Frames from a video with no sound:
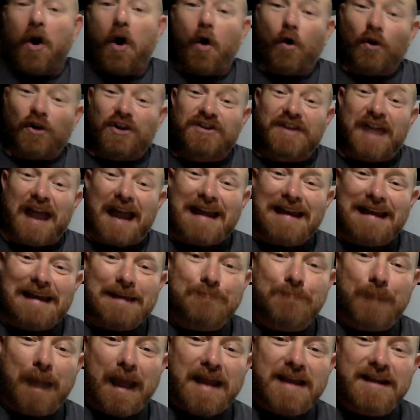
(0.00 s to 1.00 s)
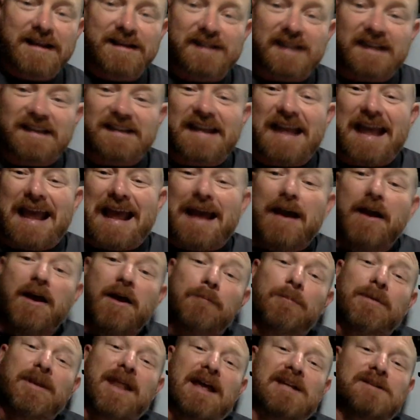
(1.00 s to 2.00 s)
on a daily basis here,
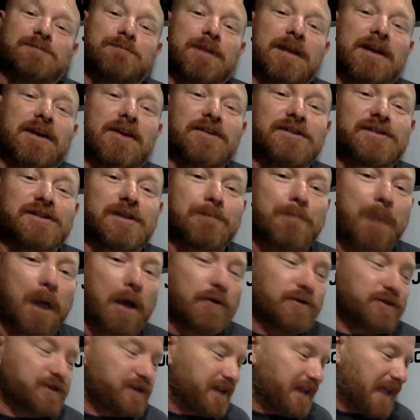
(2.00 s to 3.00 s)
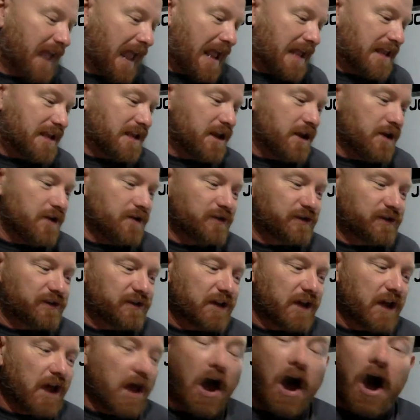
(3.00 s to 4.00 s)
but that's because the boats are getting used
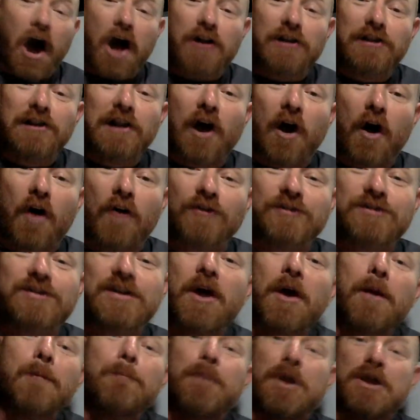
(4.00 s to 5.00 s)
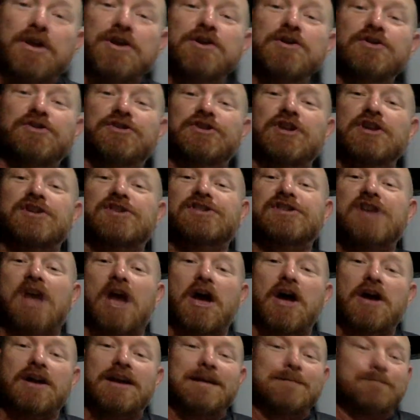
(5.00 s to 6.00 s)
a lot. But you should
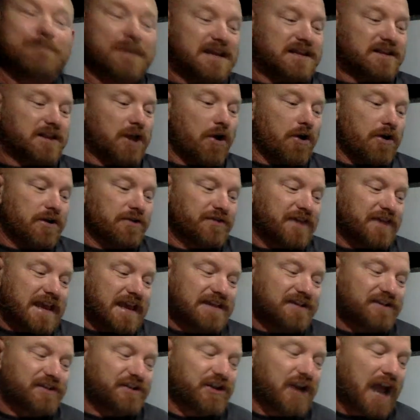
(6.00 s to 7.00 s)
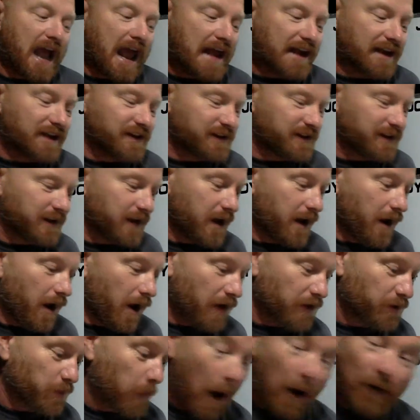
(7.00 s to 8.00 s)
certainly be doing these checks
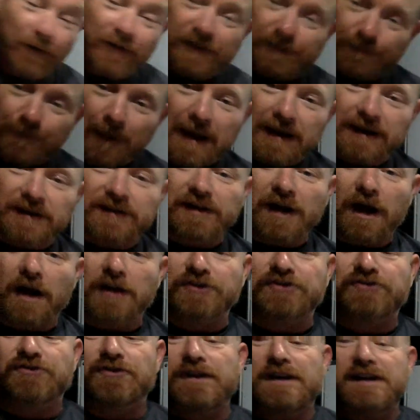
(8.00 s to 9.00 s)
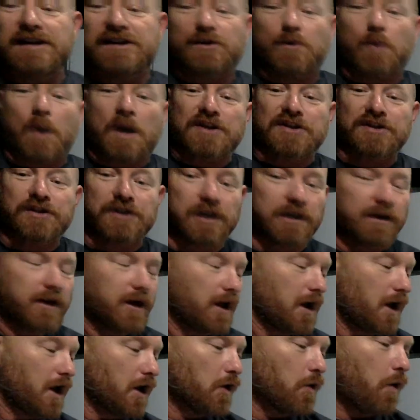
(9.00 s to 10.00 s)
as well. This makes answering this question
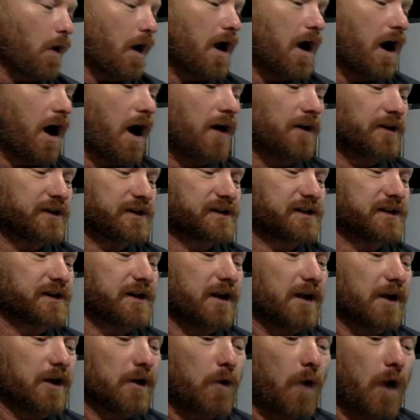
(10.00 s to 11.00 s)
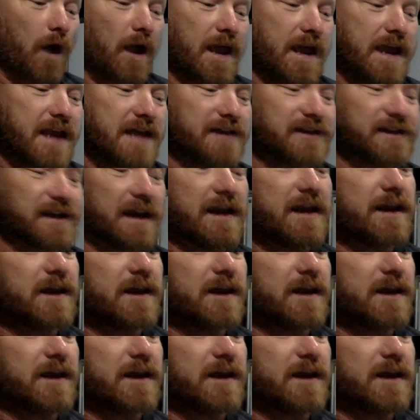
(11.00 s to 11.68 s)
quite easy.